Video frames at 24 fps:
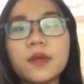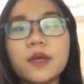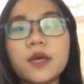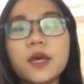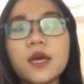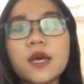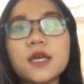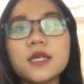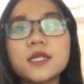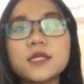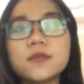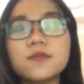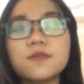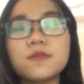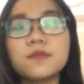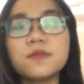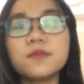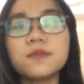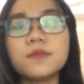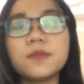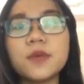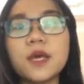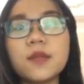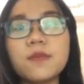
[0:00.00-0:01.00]

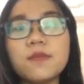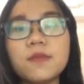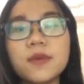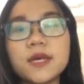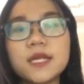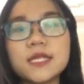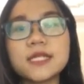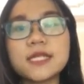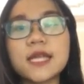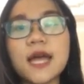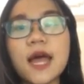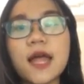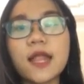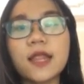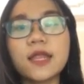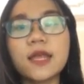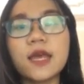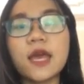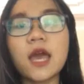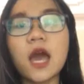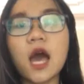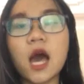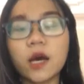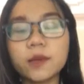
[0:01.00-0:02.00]
It means that the
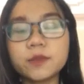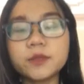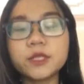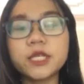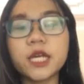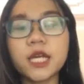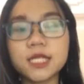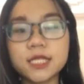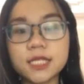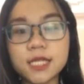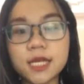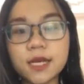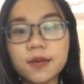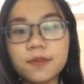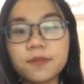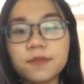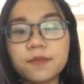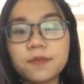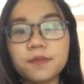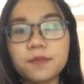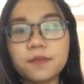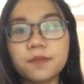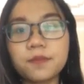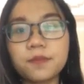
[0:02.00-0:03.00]
objective
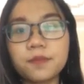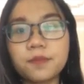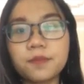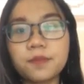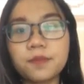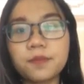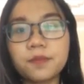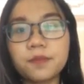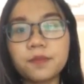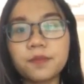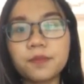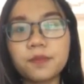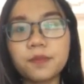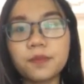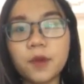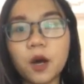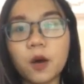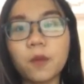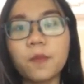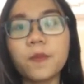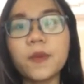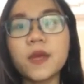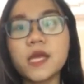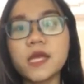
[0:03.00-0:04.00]

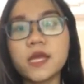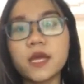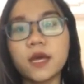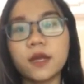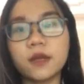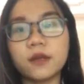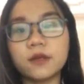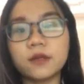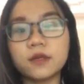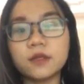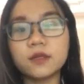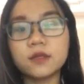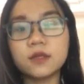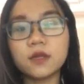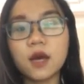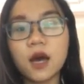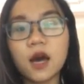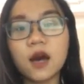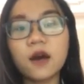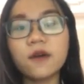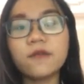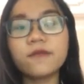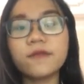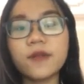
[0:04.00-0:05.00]
opinion
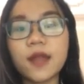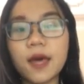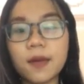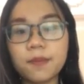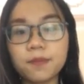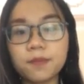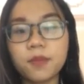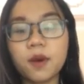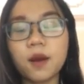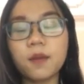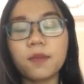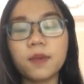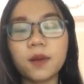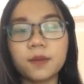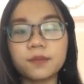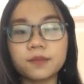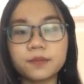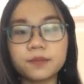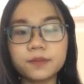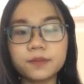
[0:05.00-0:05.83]
of that problem.